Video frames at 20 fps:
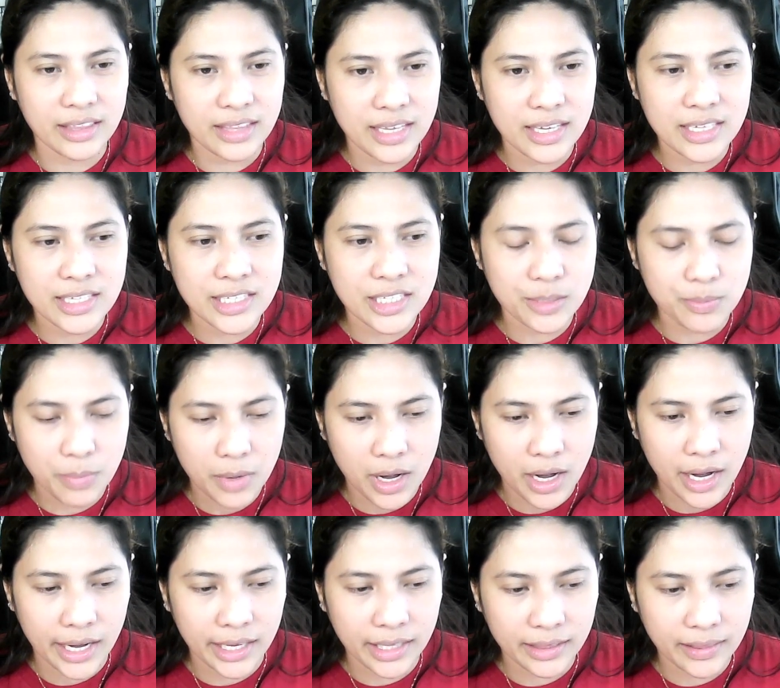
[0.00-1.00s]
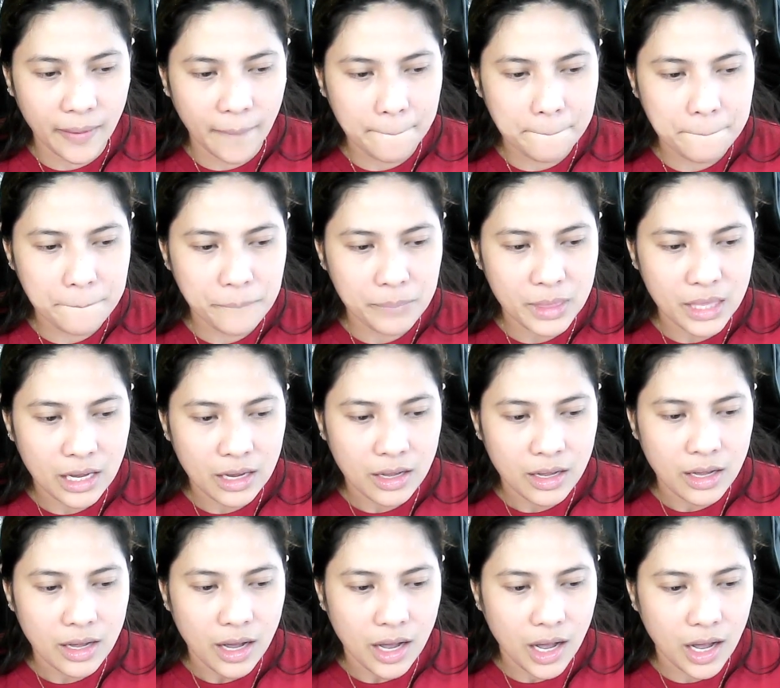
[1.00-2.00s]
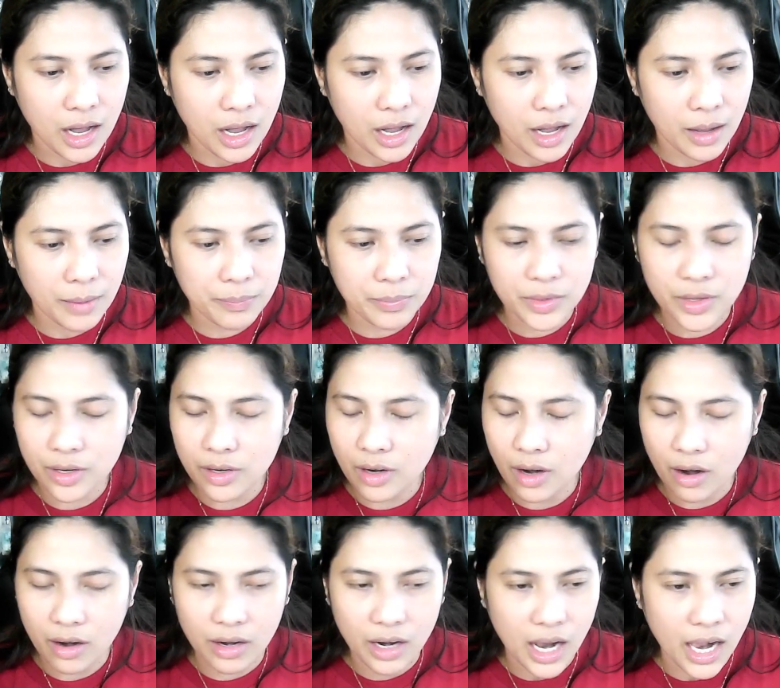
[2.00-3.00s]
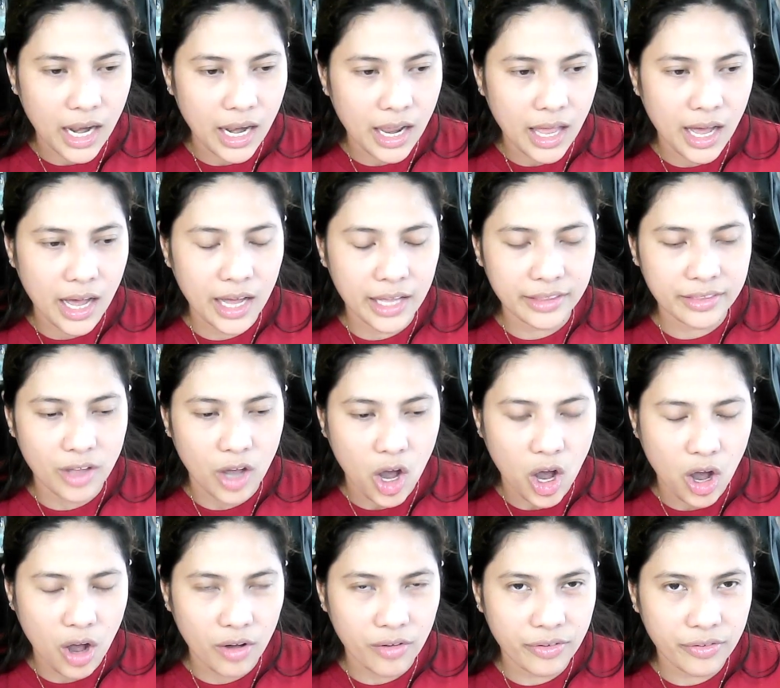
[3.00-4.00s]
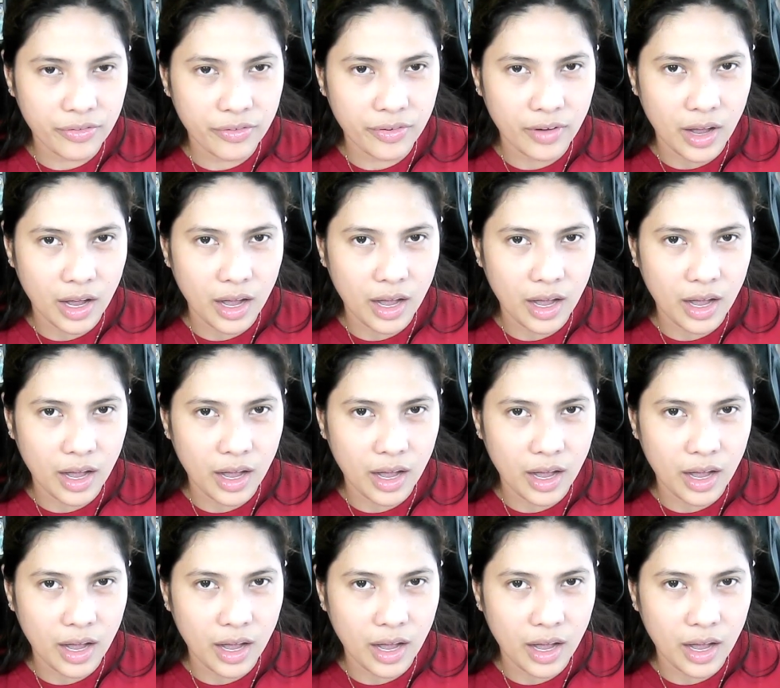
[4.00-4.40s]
this month, there are a lot of